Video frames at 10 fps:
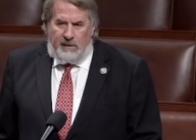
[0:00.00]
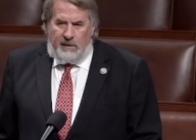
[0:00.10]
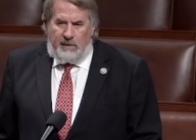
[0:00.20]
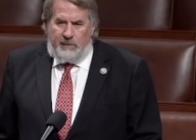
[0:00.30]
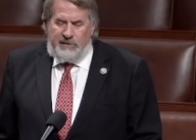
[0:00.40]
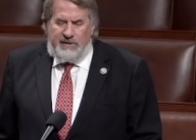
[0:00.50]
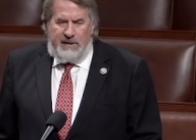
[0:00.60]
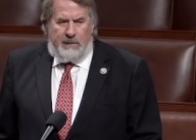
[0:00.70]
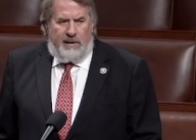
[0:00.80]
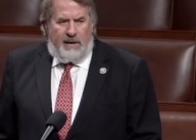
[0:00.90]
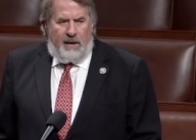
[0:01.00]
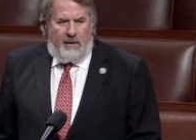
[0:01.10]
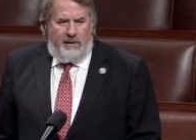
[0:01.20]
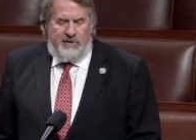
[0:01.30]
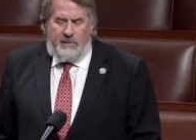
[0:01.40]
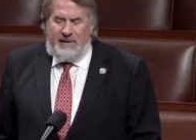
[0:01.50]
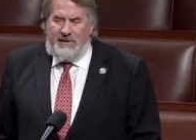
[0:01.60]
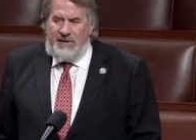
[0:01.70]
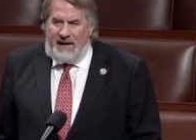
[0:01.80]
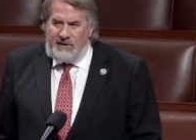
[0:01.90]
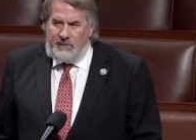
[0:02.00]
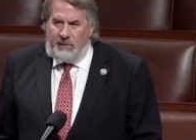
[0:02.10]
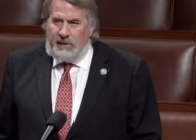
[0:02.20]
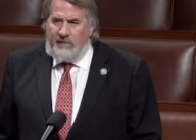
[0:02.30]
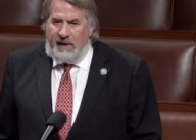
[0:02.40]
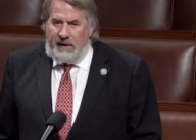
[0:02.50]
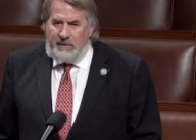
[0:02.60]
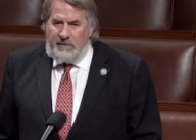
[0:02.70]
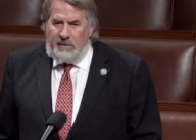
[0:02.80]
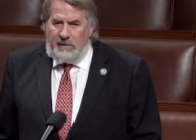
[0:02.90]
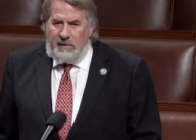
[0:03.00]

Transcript: uh, was deemed by IRS to be a taxable event.